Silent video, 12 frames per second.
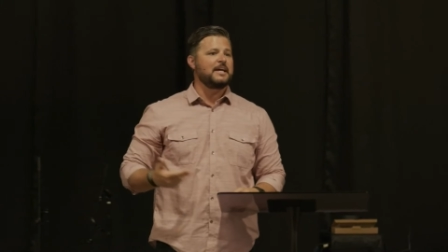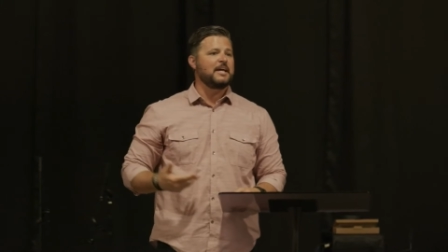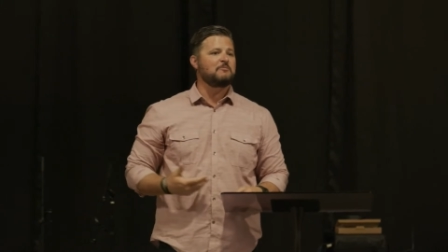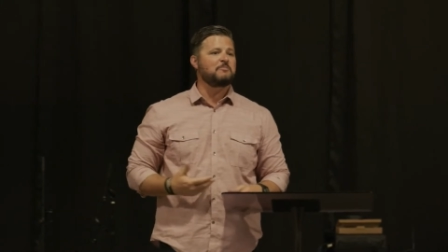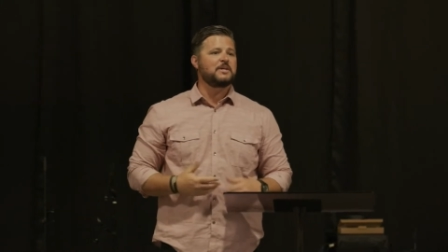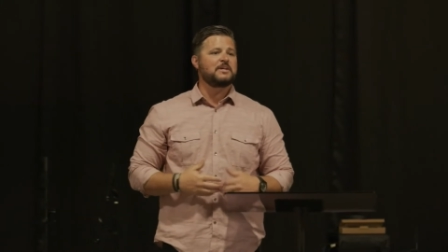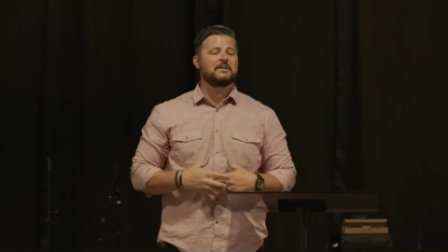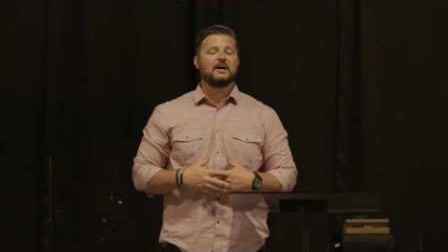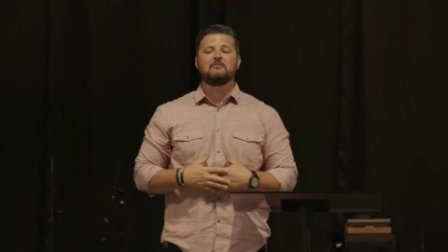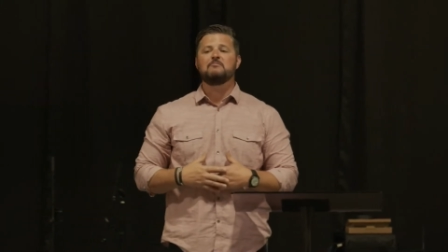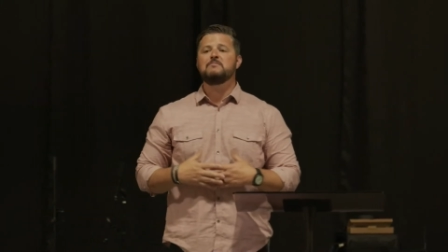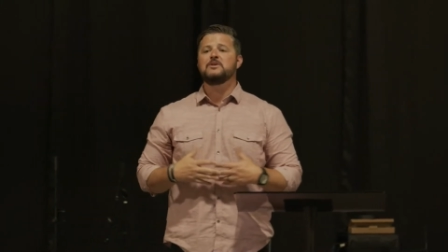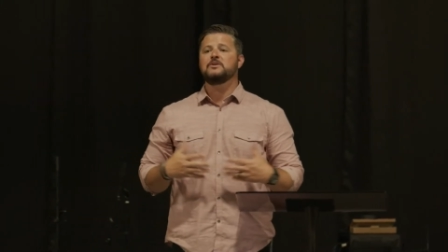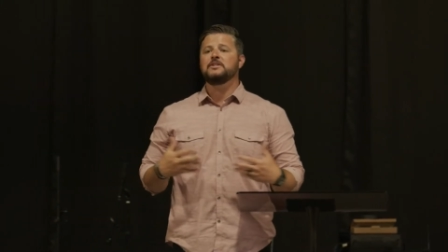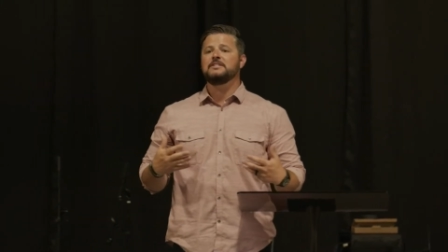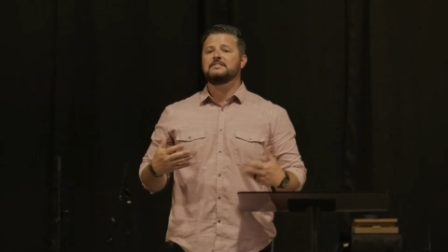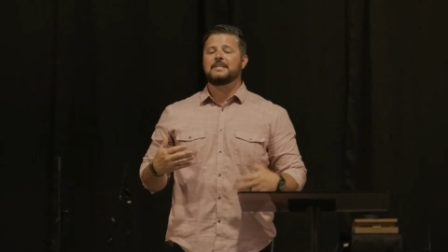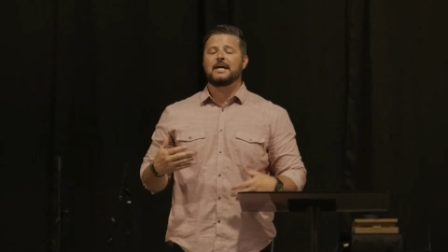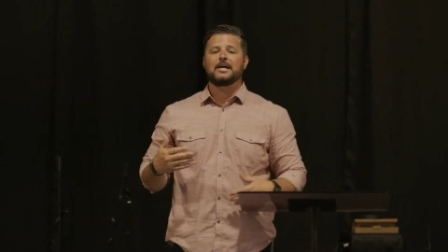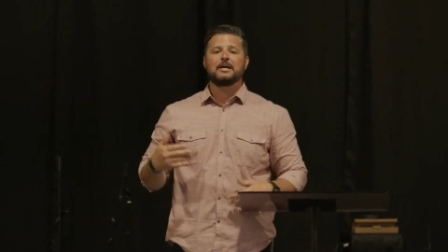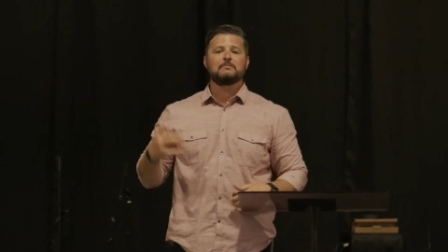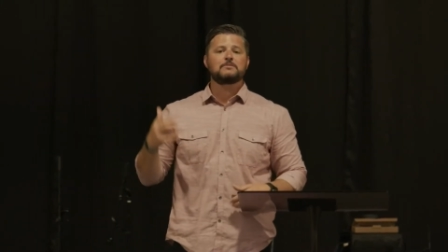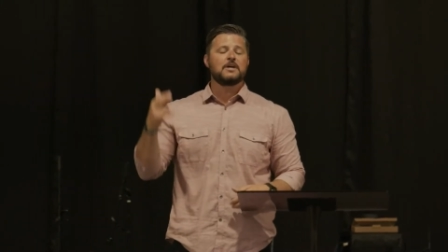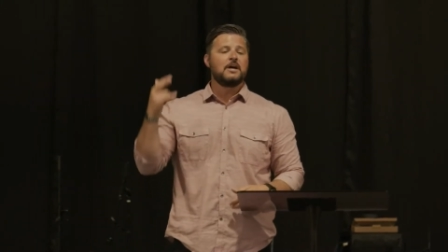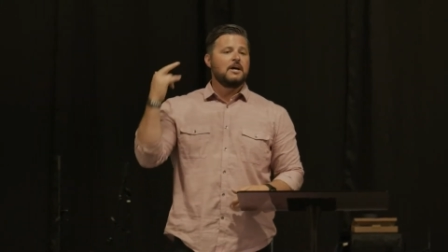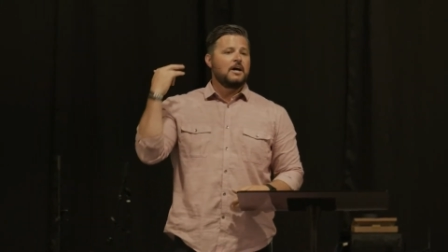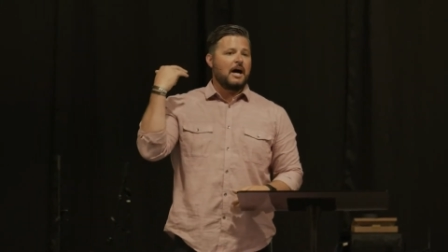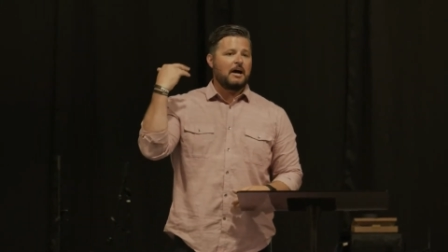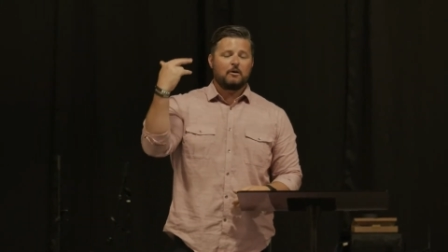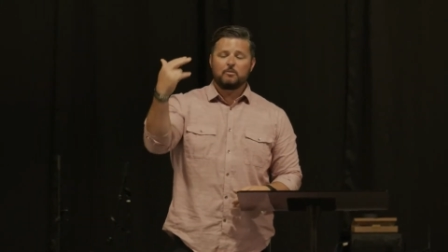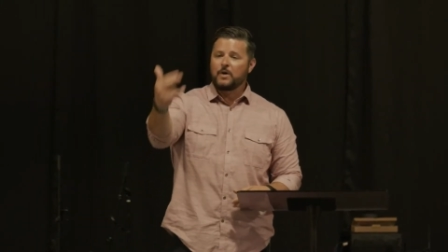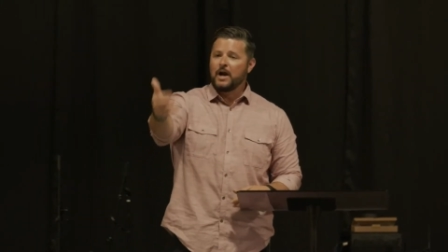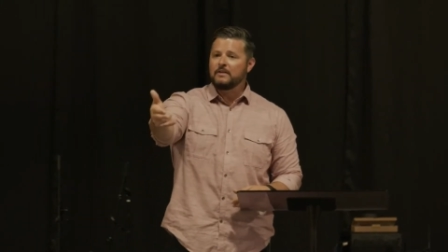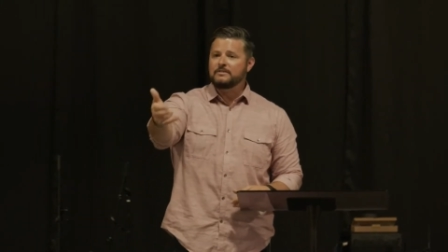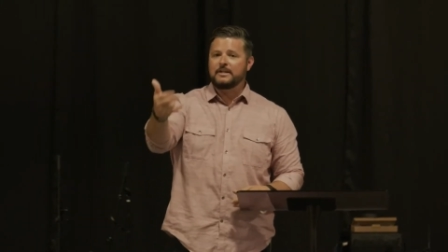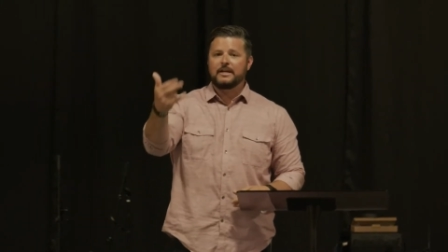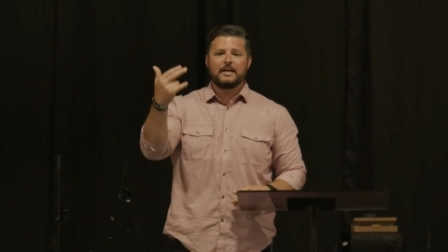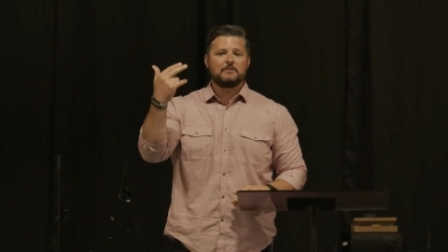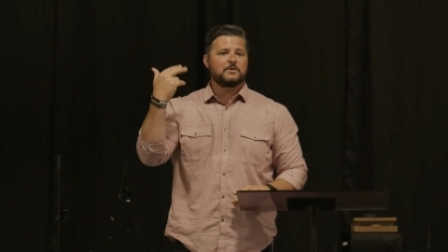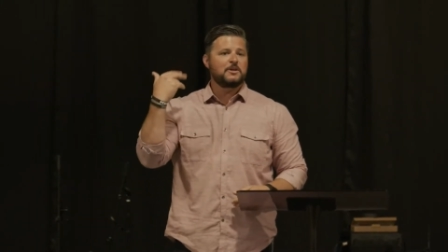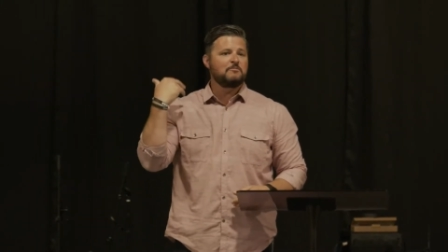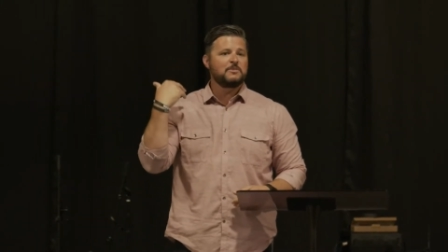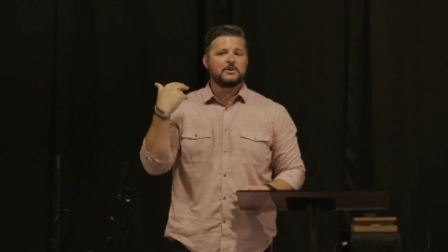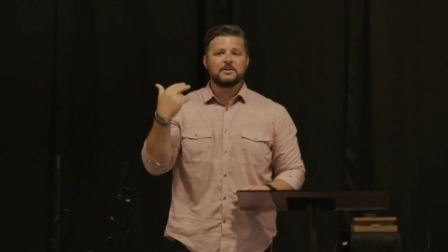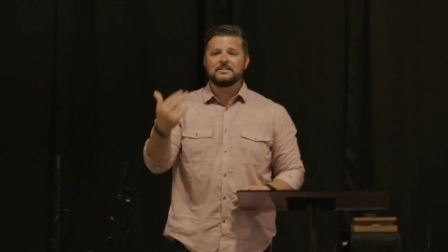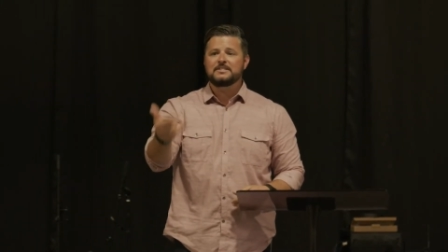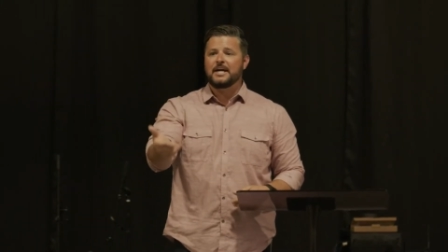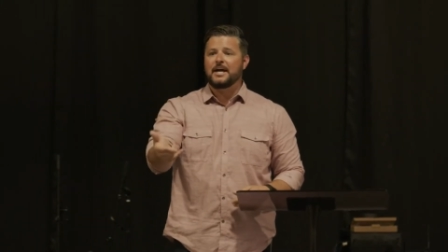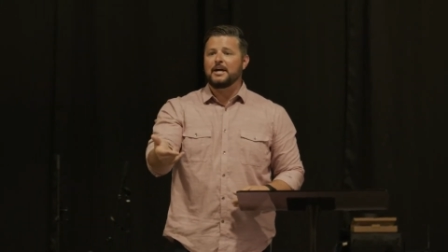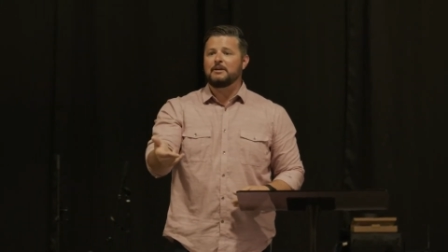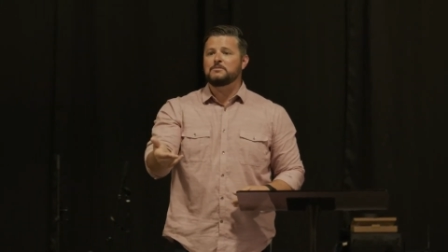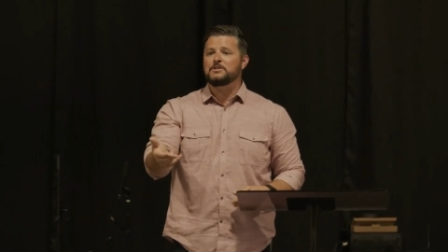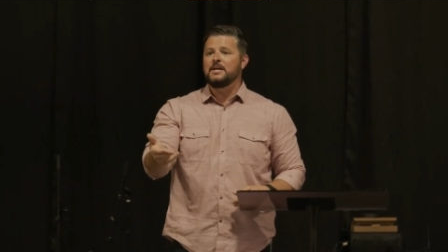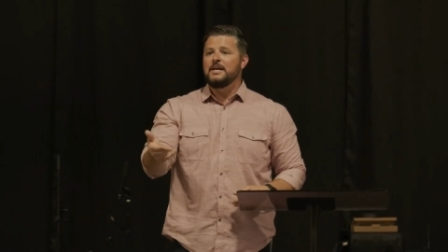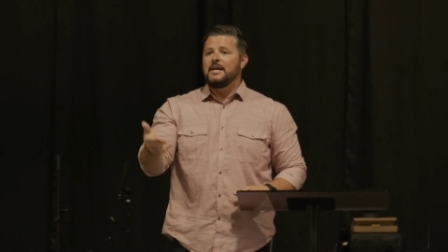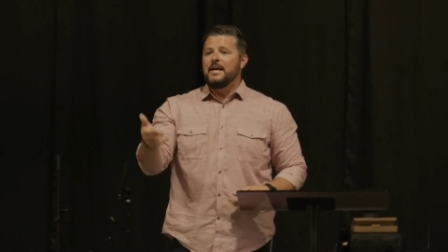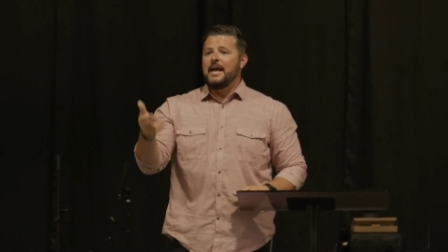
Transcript: that I had been a million times, uh, a route that I had been a million times.